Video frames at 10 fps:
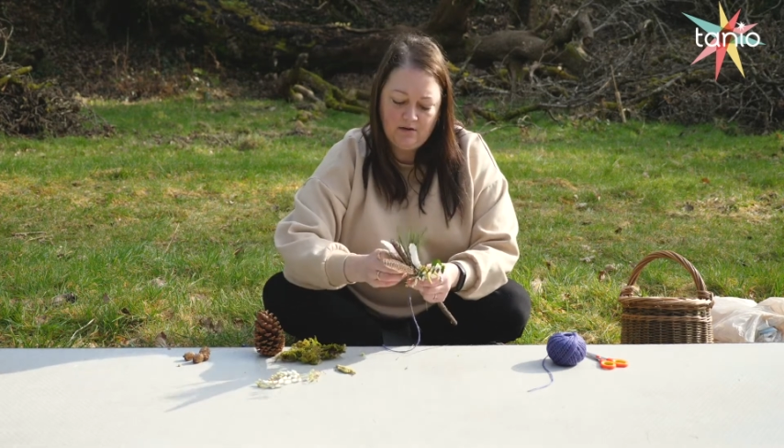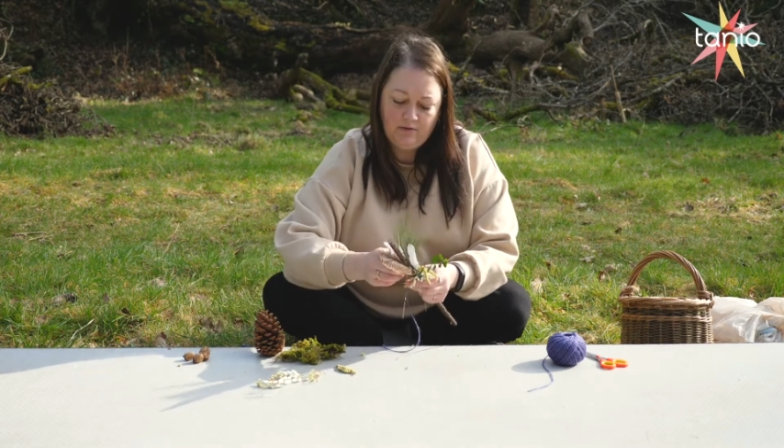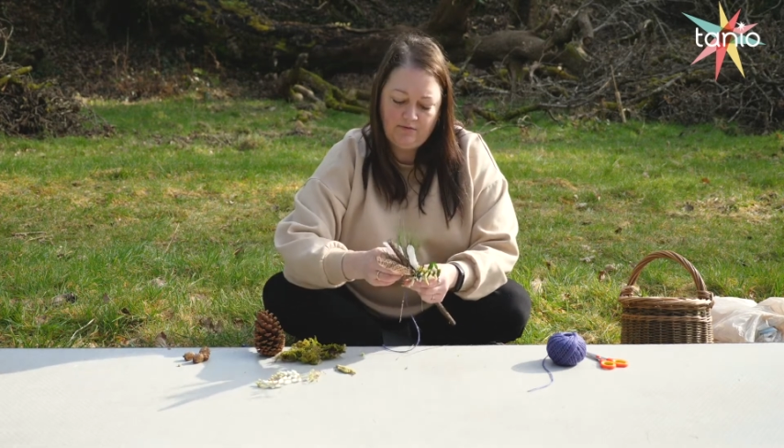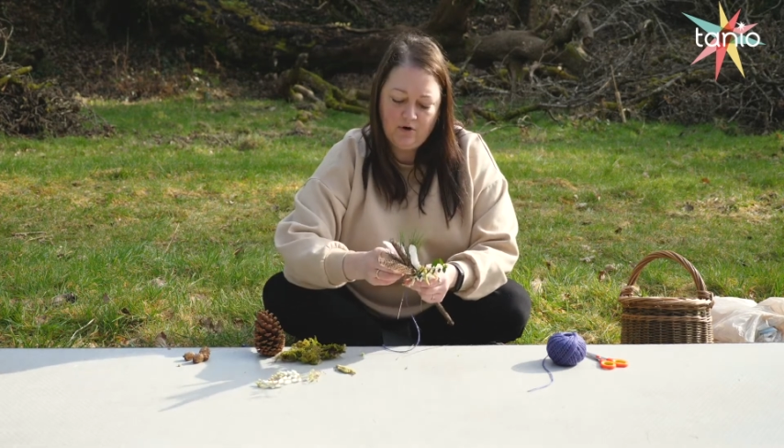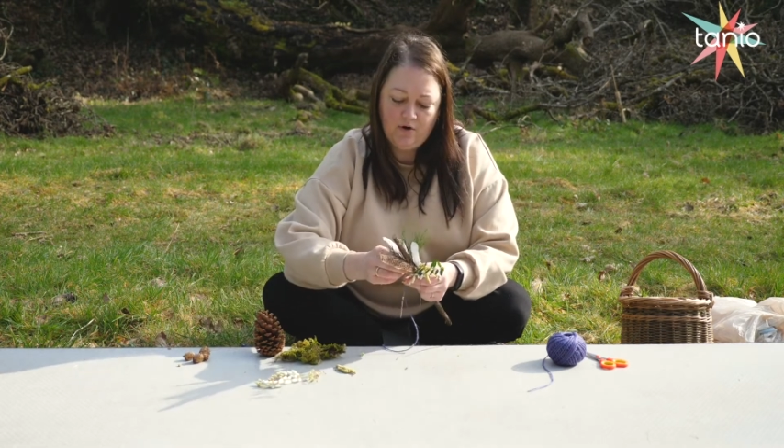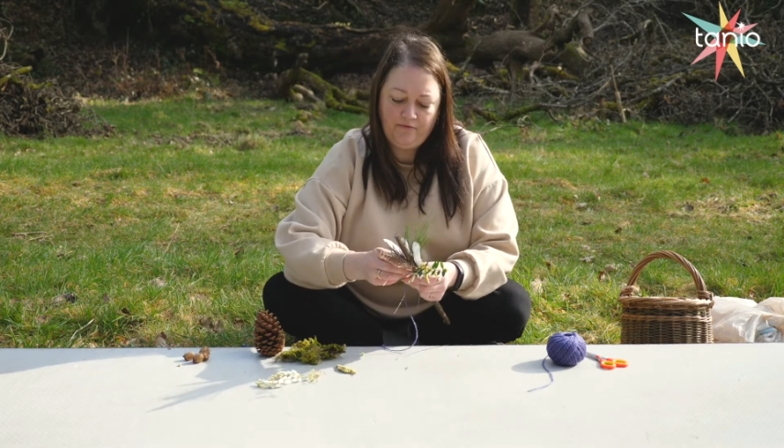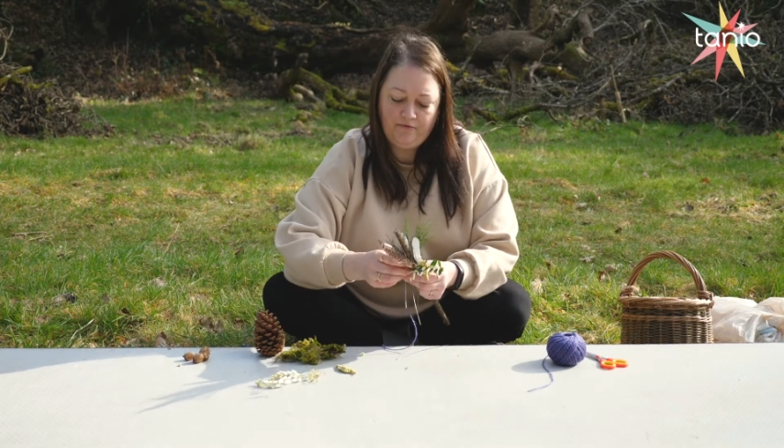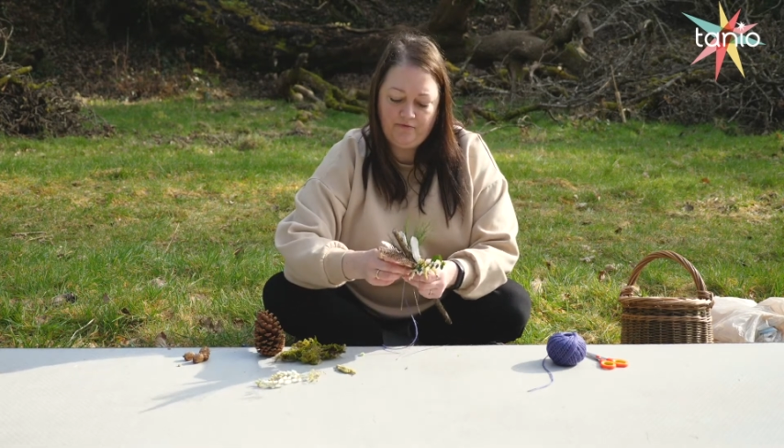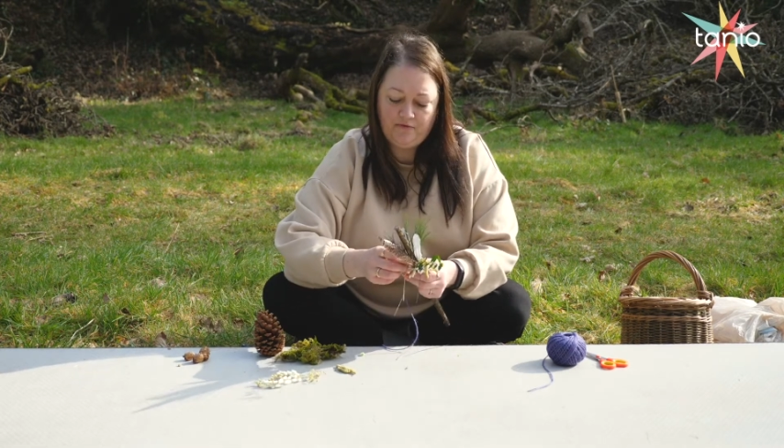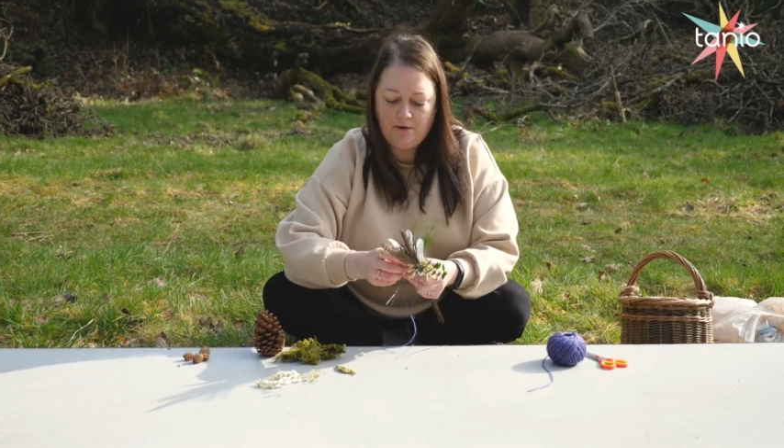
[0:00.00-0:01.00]
We've got
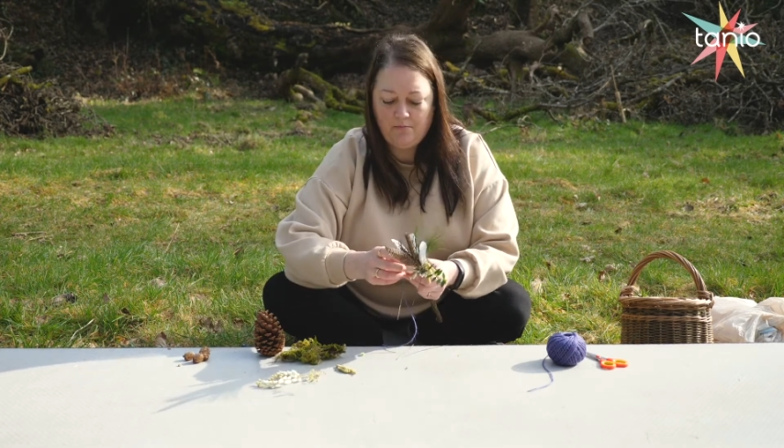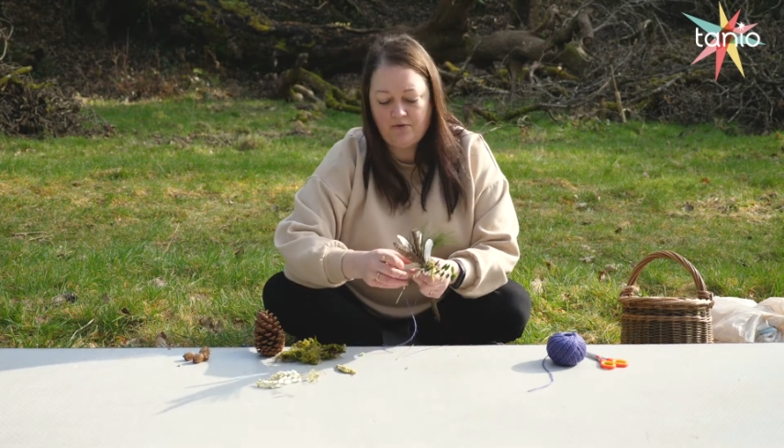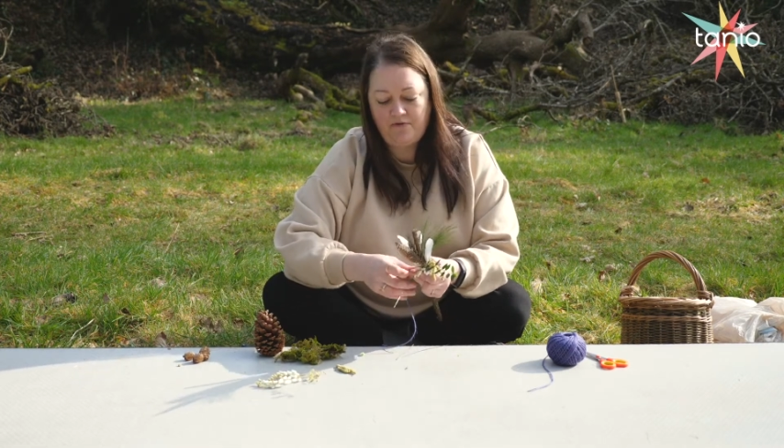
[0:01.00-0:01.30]
a number of